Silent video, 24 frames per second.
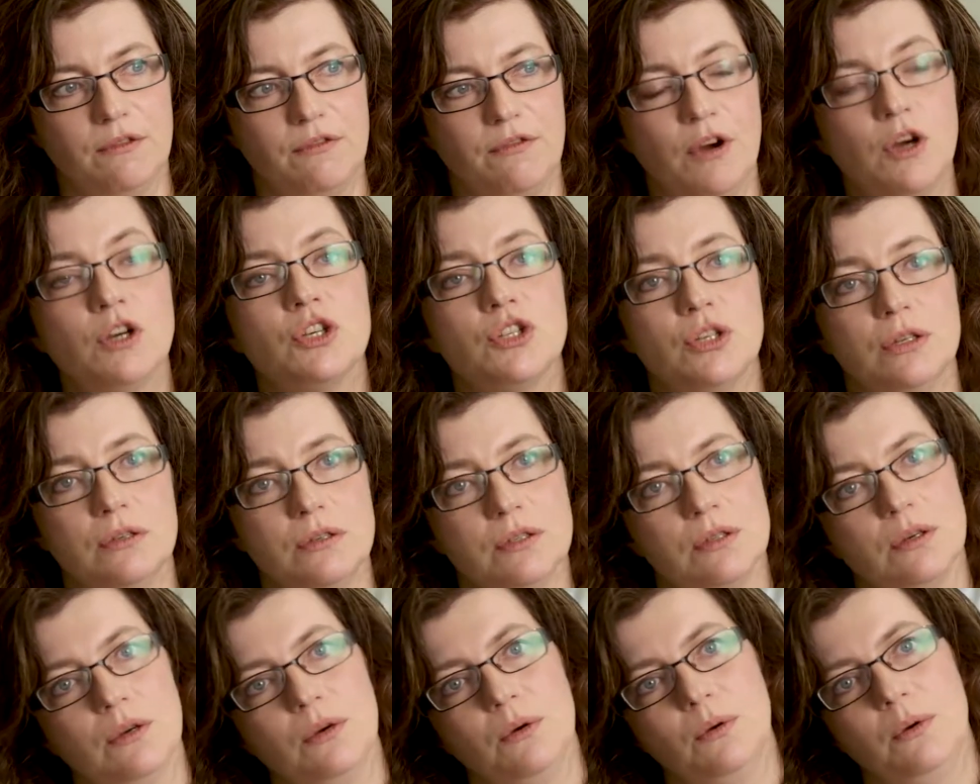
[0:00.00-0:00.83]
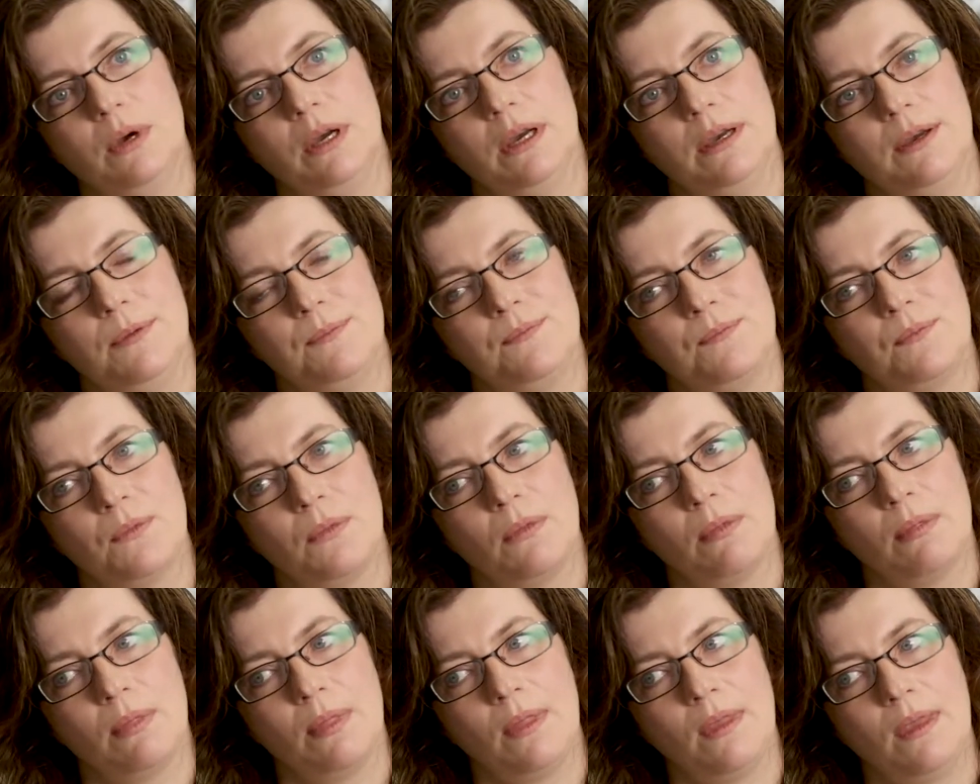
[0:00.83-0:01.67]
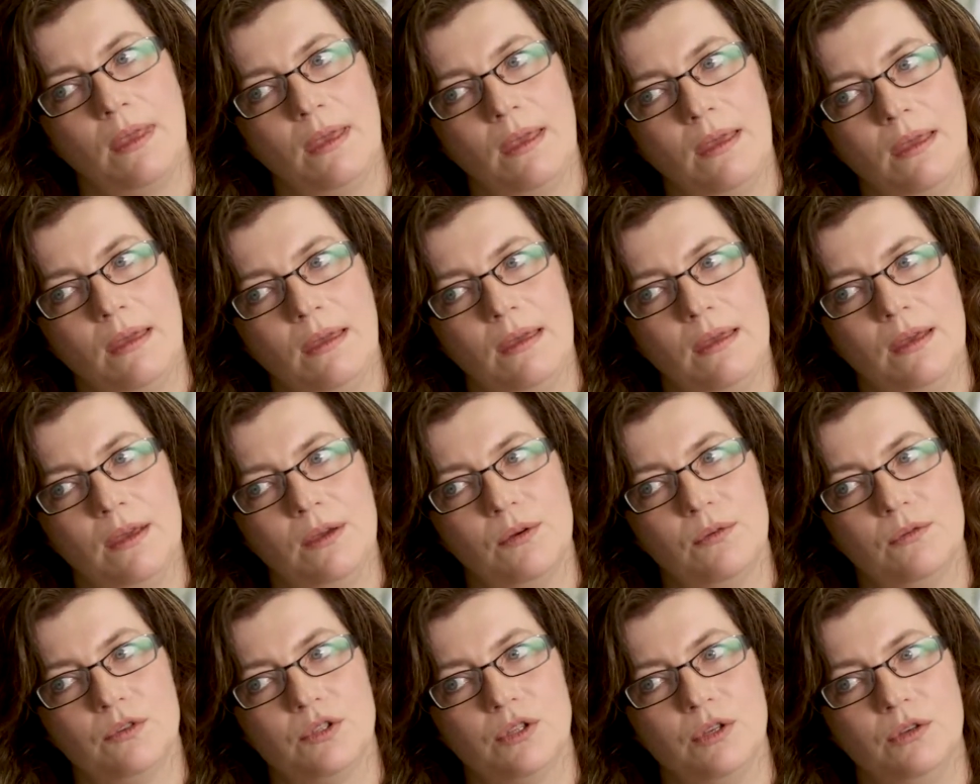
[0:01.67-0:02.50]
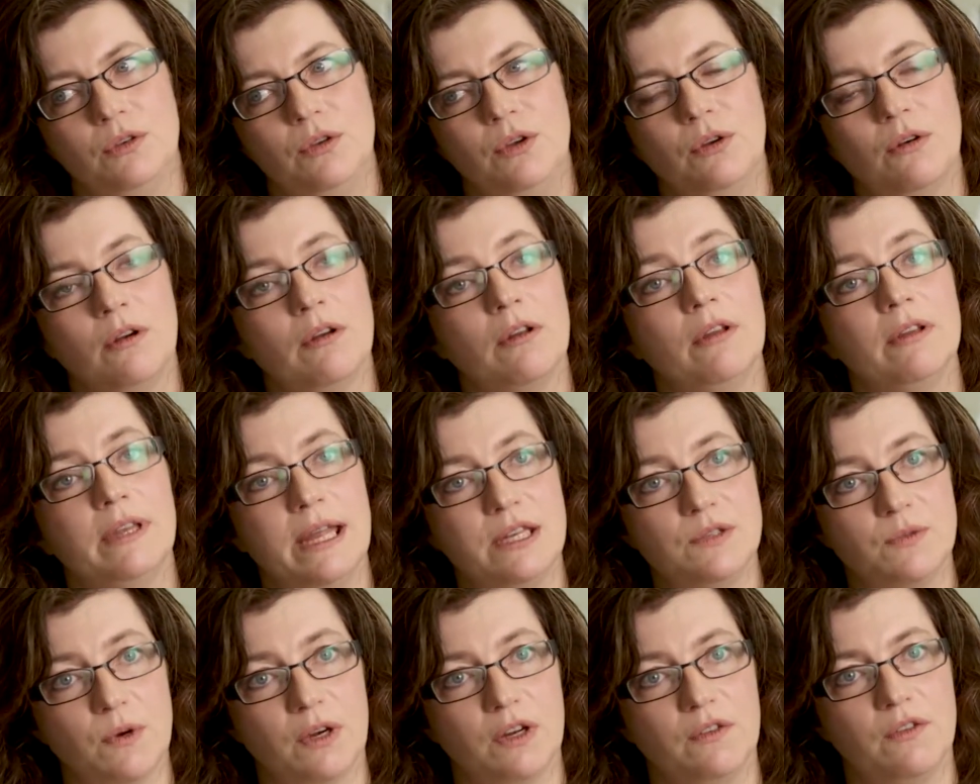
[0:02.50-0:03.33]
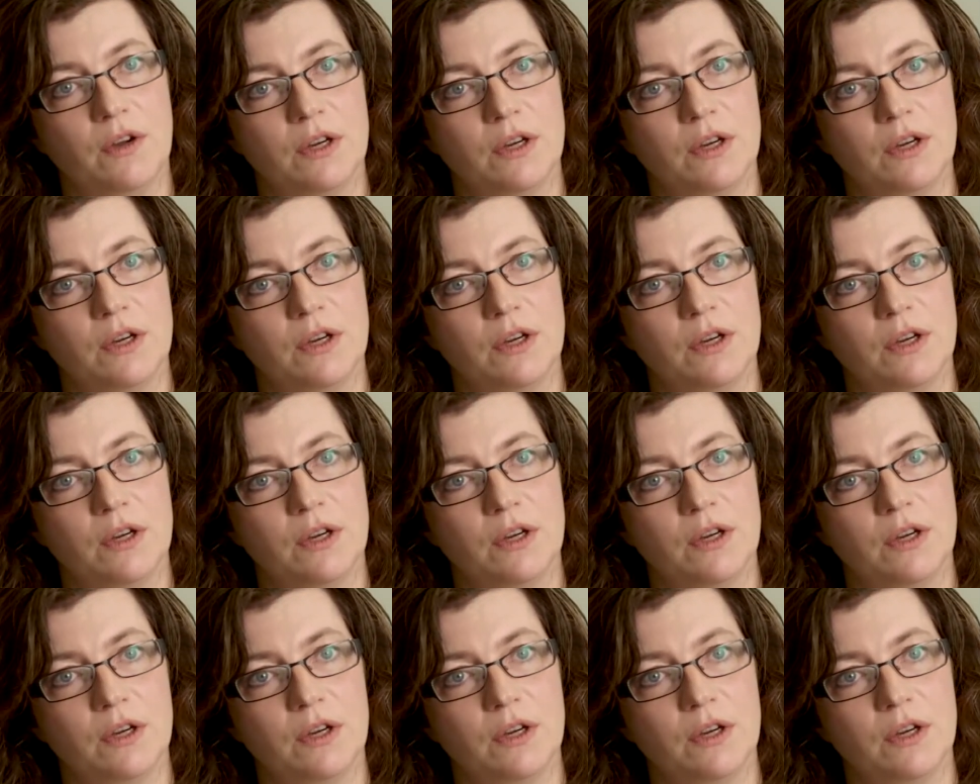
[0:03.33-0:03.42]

function, so it's a neuronal network